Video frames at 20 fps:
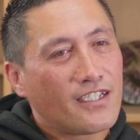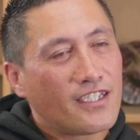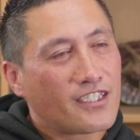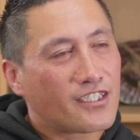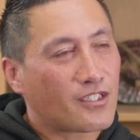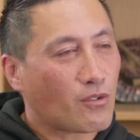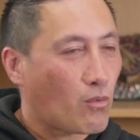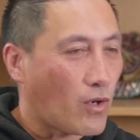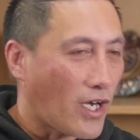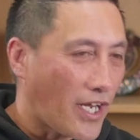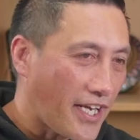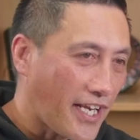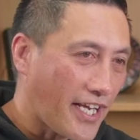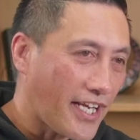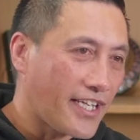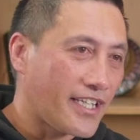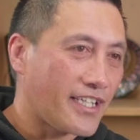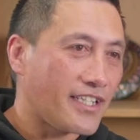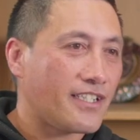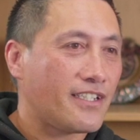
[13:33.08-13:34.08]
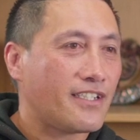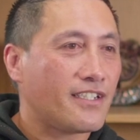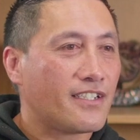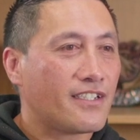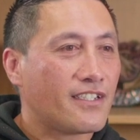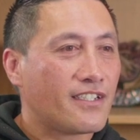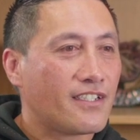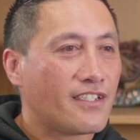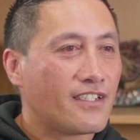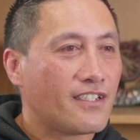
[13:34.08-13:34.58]
is a 180
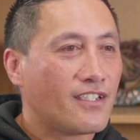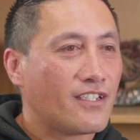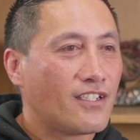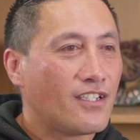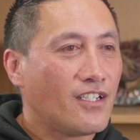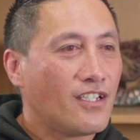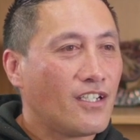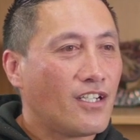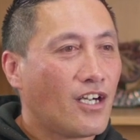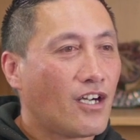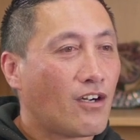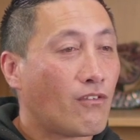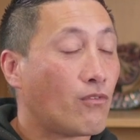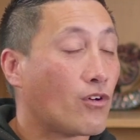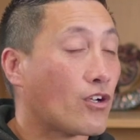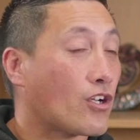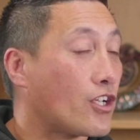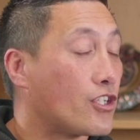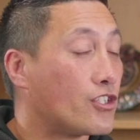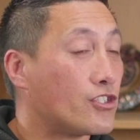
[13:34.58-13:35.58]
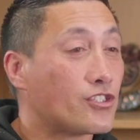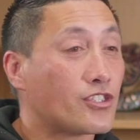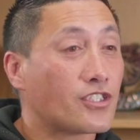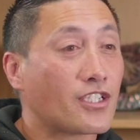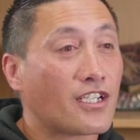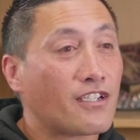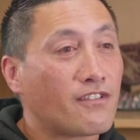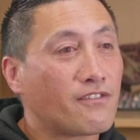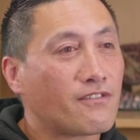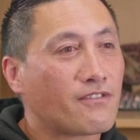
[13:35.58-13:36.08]
of what I used to
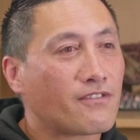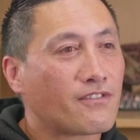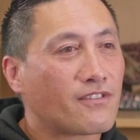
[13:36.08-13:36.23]
live.